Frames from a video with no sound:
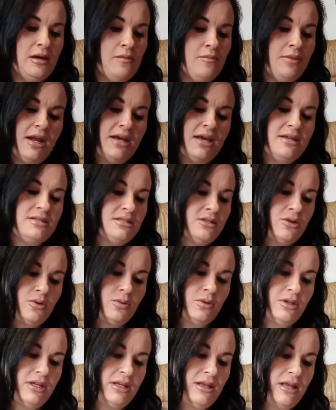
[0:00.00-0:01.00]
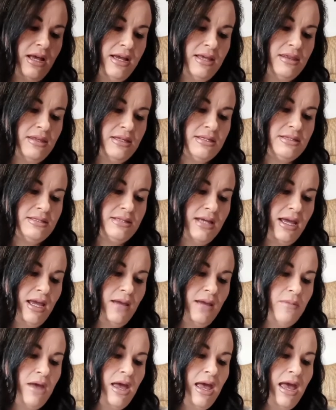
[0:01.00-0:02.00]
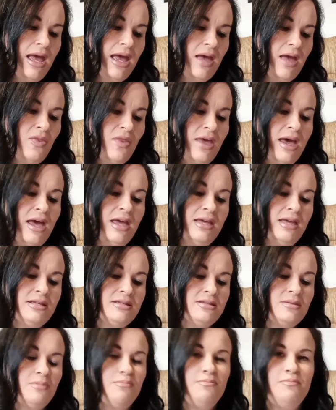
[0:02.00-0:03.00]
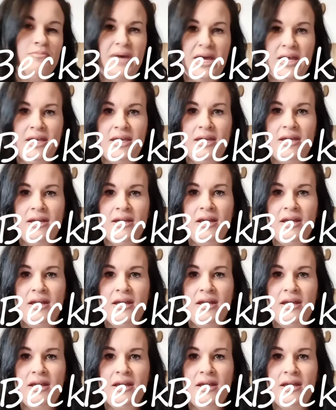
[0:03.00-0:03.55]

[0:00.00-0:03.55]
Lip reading: but I still really like this name, and that is Beckett.